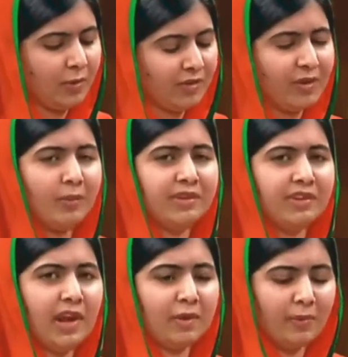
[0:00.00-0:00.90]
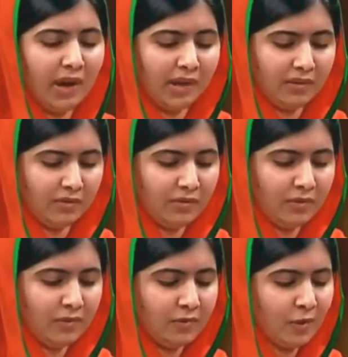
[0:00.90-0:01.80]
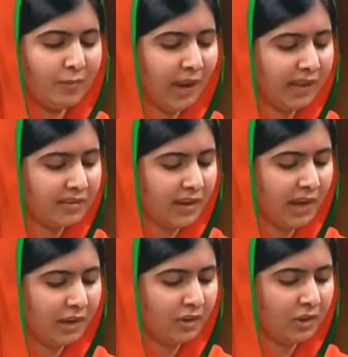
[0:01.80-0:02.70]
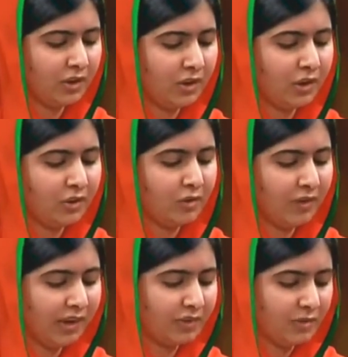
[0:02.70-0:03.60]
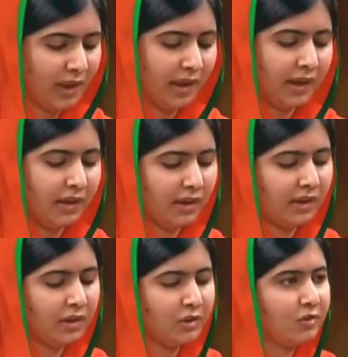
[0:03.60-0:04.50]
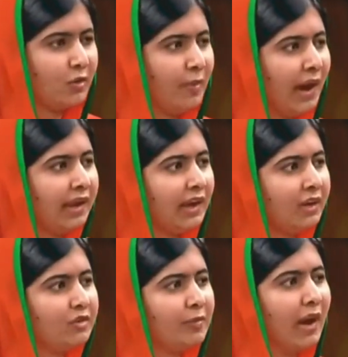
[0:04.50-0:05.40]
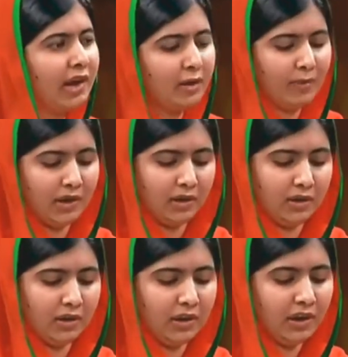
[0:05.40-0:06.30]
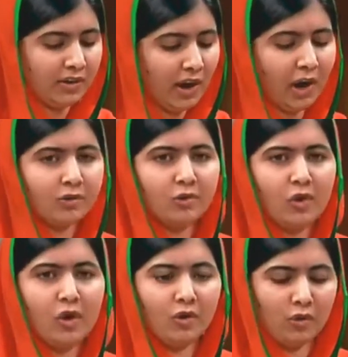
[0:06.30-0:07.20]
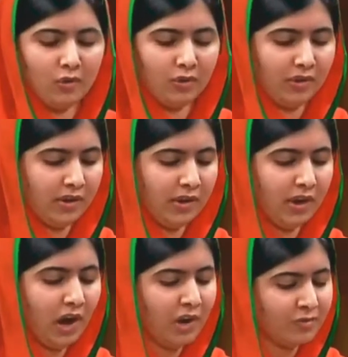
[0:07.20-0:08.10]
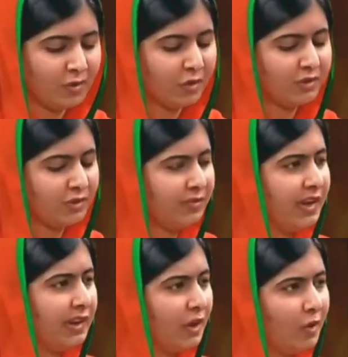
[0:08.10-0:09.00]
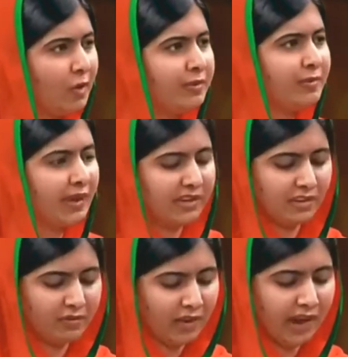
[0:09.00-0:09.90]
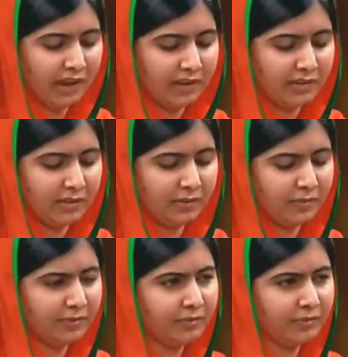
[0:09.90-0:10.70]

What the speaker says: But families like mine, from Palestine to Venezuela, Somalia to Myanmar, Iraq to Congo, are forced to flee their homes because of violence.